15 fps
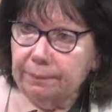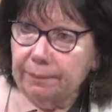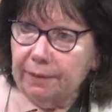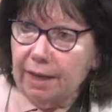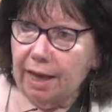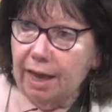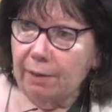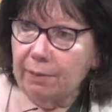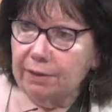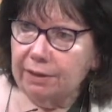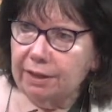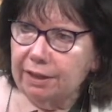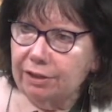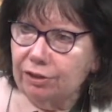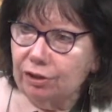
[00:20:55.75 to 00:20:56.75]
I went to
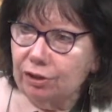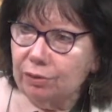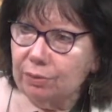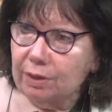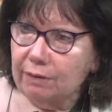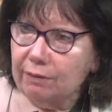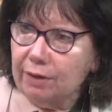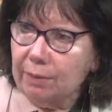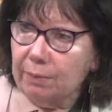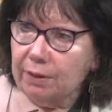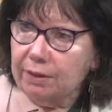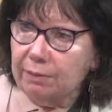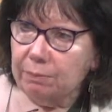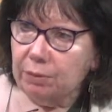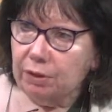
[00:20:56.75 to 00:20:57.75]
his church whenever I went to
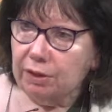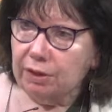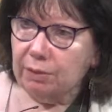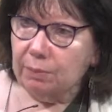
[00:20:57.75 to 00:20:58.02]
Princeton,